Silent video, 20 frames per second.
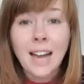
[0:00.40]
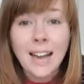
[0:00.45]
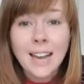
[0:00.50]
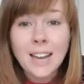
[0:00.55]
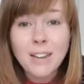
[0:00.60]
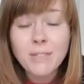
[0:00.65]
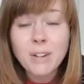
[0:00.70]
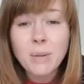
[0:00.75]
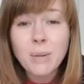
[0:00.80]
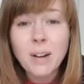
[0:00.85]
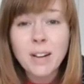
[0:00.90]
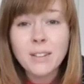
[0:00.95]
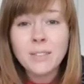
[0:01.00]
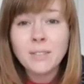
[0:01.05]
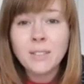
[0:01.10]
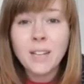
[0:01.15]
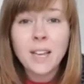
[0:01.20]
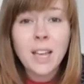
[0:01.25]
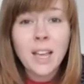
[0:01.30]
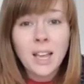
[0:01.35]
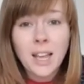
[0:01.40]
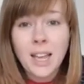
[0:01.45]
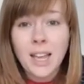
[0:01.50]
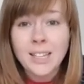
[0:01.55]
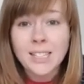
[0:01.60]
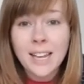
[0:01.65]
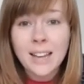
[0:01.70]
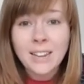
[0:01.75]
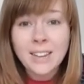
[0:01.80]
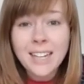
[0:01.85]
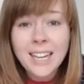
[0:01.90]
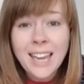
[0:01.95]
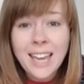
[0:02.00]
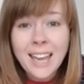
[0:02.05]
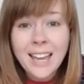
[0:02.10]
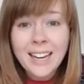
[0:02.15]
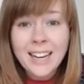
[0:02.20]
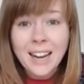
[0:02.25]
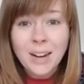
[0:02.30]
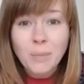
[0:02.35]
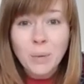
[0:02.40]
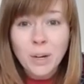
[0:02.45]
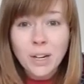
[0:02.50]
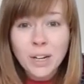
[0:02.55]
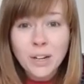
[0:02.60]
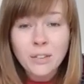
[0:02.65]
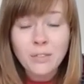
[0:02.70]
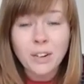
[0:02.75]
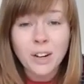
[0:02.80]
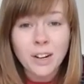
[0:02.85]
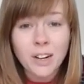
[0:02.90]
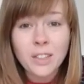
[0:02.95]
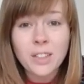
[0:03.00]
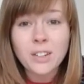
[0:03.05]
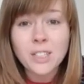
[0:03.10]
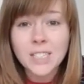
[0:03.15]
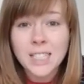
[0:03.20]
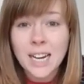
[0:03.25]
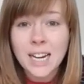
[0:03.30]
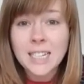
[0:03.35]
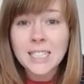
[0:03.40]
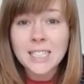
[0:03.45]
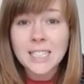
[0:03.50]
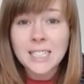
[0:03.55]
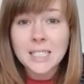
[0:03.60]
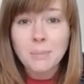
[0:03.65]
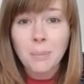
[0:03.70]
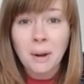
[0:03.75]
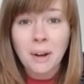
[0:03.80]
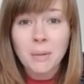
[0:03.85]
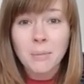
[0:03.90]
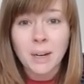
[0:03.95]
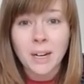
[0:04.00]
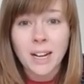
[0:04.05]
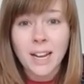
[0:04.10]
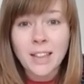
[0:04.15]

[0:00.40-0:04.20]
everyone, it's Helen again and we're here for another science experiment,